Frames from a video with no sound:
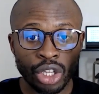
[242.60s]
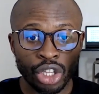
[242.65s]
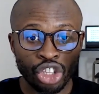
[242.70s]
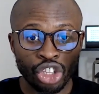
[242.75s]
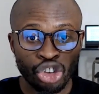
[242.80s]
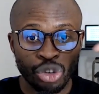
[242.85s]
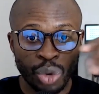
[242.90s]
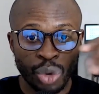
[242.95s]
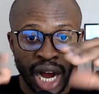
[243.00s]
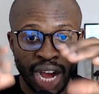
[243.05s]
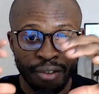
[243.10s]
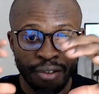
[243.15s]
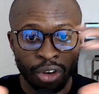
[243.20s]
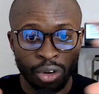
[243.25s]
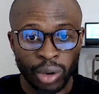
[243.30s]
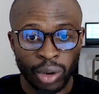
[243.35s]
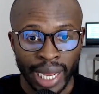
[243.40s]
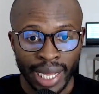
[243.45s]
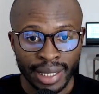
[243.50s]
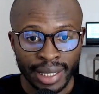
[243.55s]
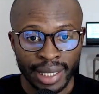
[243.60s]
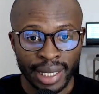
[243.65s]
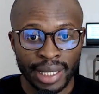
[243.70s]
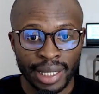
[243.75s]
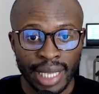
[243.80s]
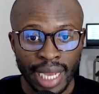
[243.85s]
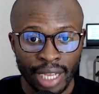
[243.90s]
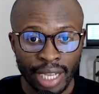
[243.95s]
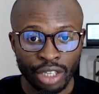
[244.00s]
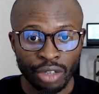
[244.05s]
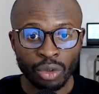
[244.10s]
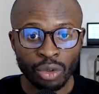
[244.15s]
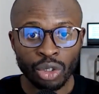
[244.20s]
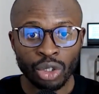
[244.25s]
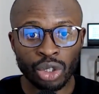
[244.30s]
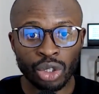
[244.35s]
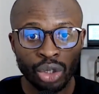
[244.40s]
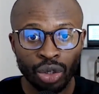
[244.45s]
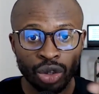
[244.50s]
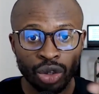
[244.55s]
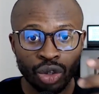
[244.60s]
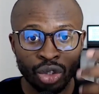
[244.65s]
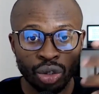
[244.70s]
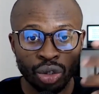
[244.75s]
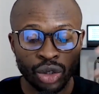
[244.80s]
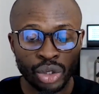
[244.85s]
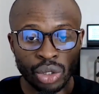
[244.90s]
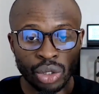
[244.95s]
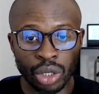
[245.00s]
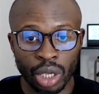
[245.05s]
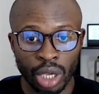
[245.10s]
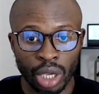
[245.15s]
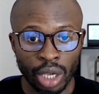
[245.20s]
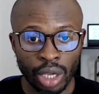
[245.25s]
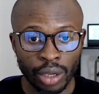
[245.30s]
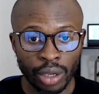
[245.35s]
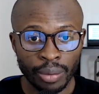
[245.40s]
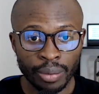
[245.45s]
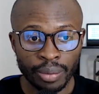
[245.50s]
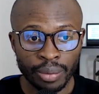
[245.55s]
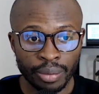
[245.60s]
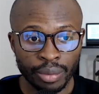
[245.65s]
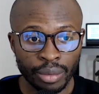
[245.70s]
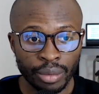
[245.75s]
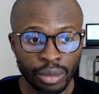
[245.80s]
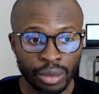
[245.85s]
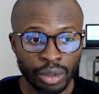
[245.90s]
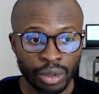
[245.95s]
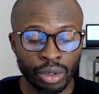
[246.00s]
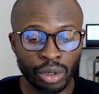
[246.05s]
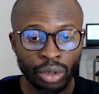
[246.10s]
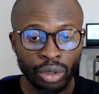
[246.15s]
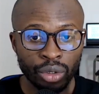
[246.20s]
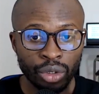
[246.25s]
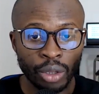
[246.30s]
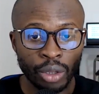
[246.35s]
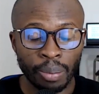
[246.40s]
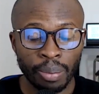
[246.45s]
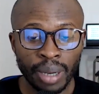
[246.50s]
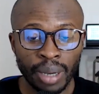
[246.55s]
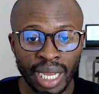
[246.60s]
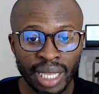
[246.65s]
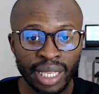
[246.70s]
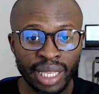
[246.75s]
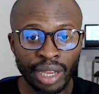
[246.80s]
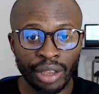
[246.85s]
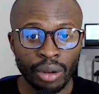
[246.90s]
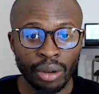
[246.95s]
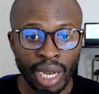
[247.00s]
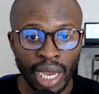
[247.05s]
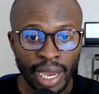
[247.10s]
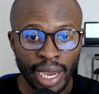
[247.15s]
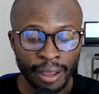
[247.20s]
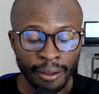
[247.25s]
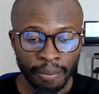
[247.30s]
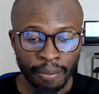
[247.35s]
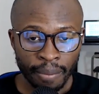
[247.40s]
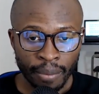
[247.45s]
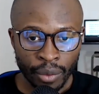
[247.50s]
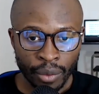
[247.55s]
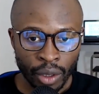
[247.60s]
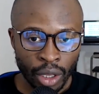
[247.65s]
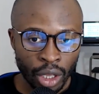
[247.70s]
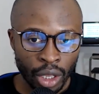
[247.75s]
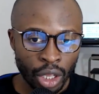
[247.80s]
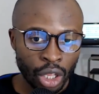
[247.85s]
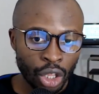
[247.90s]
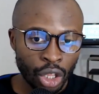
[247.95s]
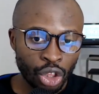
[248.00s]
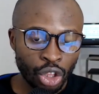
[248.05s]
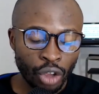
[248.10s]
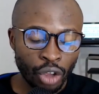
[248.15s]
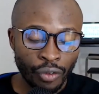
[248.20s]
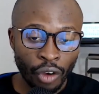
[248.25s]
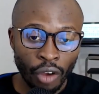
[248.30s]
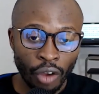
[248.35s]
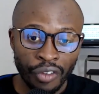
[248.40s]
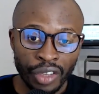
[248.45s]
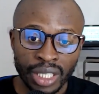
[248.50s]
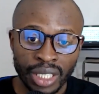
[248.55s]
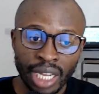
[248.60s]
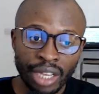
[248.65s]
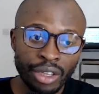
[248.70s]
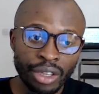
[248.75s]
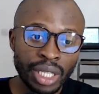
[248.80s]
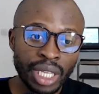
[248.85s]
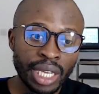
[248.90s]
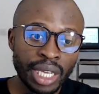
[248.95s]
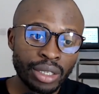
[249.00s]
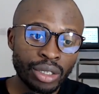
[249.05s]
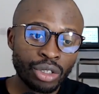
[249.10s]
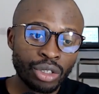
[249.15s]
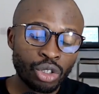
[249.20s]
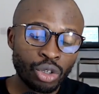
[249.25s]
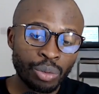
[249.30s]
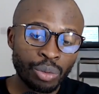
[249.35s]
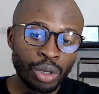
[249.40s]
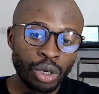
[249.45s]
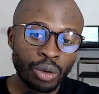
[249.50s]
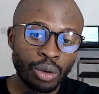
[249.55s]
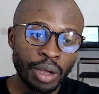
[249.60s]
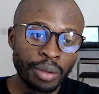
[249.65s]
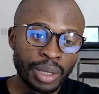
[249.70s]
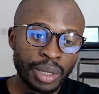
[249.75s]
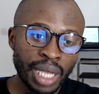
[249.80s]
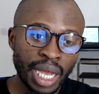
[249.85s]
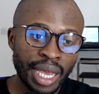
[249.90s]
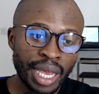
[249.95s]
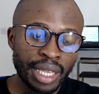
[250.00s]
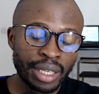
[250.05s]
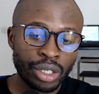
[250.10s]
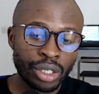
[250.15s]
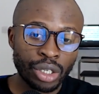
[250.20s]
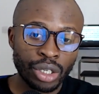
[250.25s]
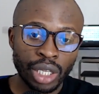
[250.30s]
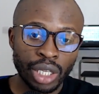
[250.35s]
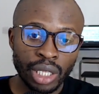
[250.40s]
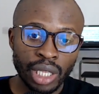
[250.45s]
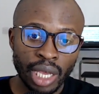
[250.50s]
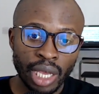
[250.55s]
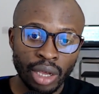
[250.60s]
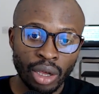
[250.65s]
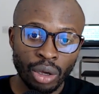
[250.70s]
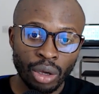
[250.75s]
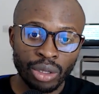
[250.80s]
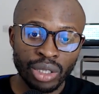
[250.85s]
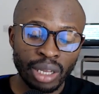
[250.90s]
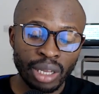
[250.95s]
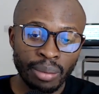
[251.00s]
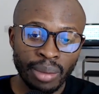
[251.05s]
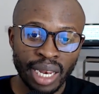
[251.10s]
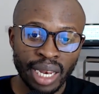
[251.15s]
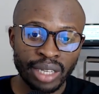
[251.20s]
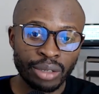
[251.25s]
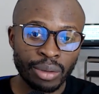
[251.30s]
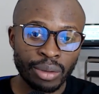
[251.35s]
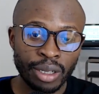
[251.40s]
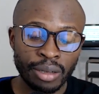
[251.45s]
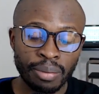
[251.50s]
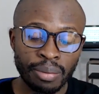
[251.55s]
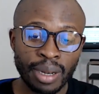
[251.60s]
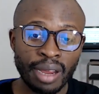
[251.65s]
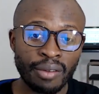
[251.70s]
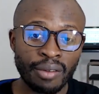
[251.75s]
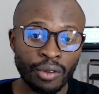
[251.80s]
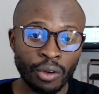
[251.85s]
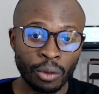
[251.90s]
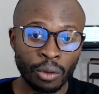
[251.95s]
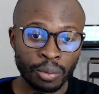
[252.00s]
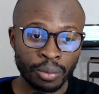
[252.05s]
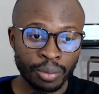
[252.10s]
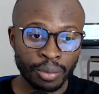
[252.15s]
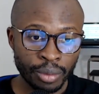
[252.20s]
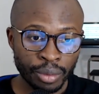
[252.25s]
You will have a look at it and you will choose the plan that you like. The 4 things that you need to build a website is you need a content management platform.